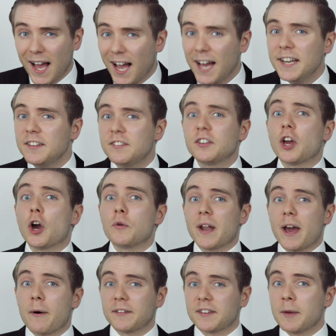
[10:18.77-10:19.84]
I need to go
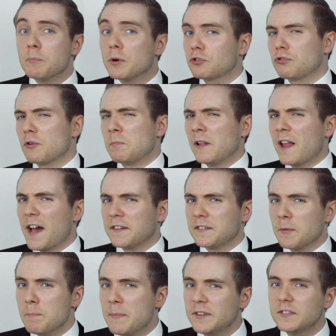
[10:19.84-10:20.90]
now as I must reply
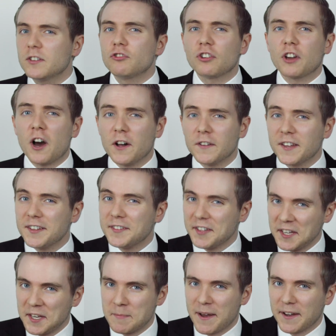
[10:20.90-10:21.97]
to Mr.
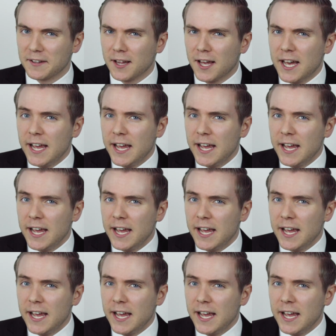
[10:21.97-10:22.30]
Jaconde's email.